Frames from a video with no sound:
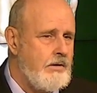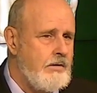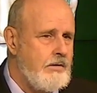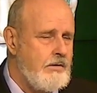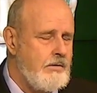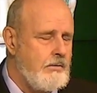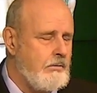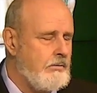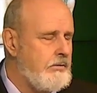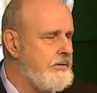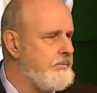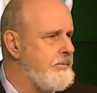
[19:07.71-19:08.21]

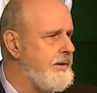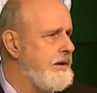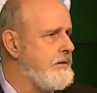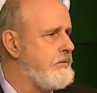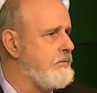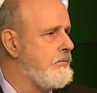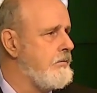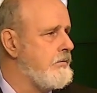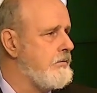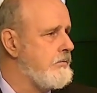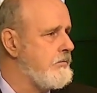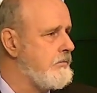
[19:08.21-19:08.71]
Holy
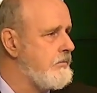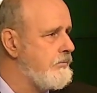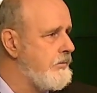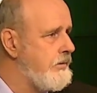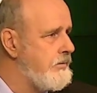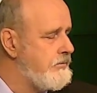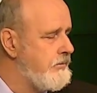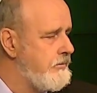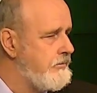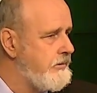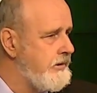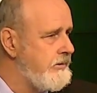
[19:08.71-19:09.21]
mackerel, we
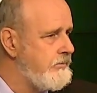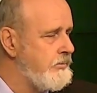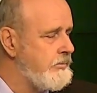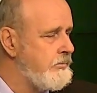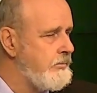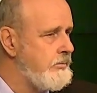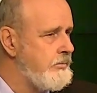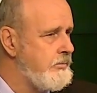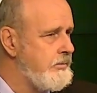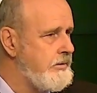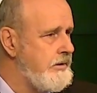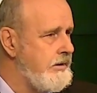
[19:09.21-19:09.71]
used to say when
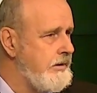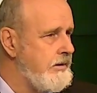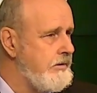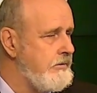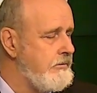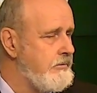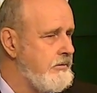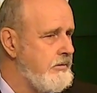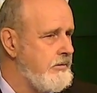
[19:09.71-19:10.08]
we were kids.